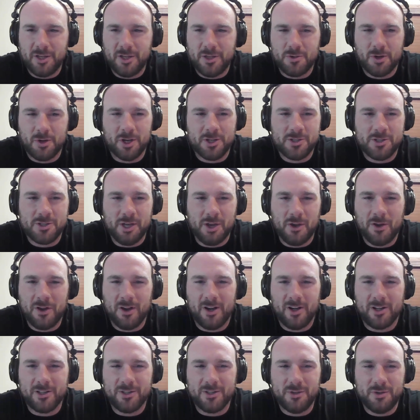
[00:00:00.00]
drugs and
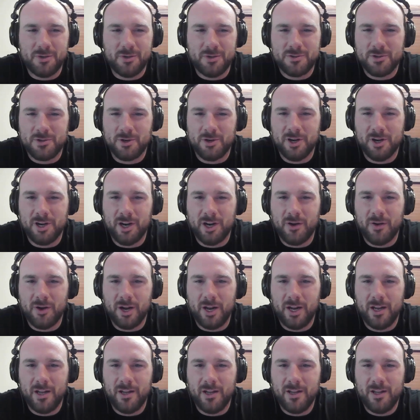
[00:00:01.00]
alcohol do to a certain
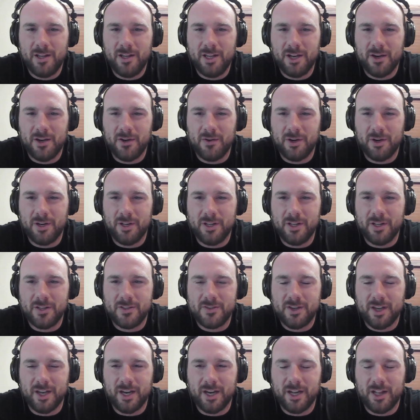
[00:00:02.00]
degree. And
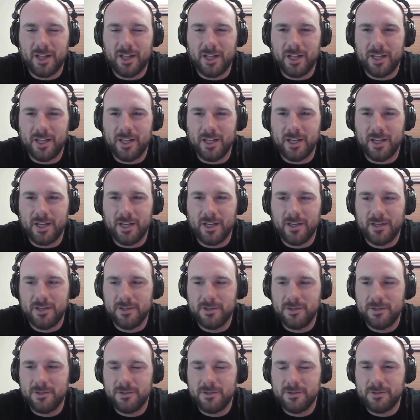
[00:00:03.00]
it's kind of like, I
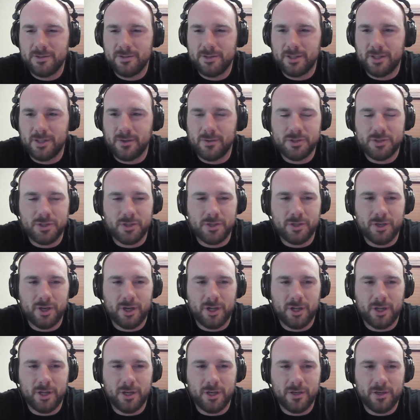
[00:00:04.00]
don't know what you'd
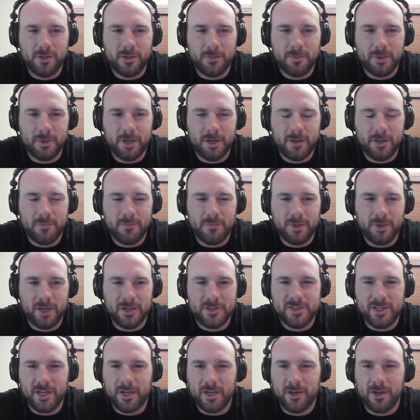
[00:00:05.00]
call it. I'm
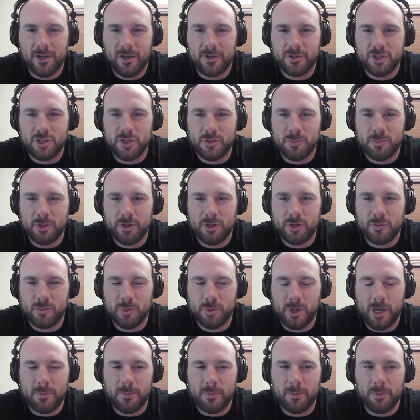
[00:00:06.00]
not a psychologist, but there's
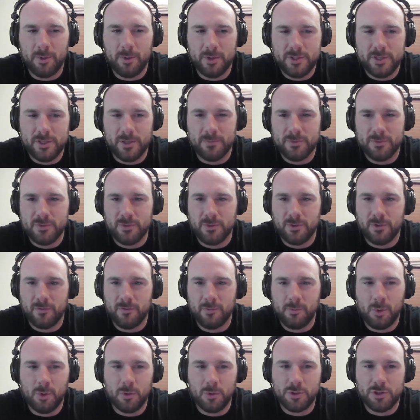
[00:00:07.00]
probably some sort of
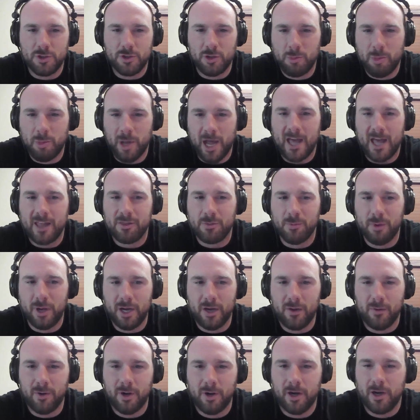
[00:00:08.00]
emotional pathway
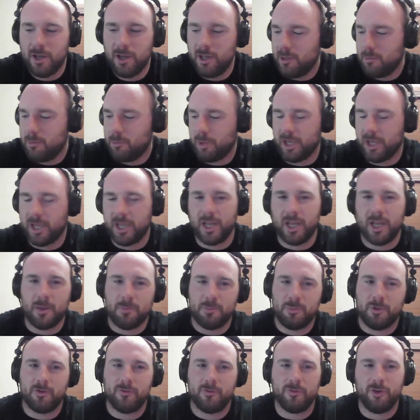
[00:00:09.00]
to where picking
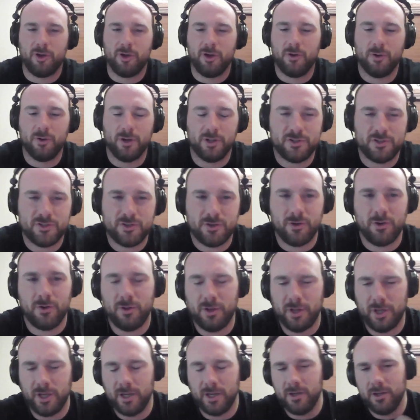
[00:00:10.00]
up your phone and
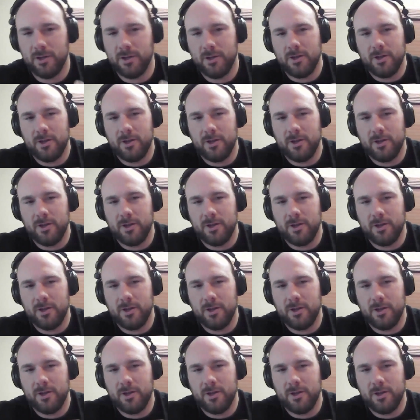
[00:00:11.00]
scrolling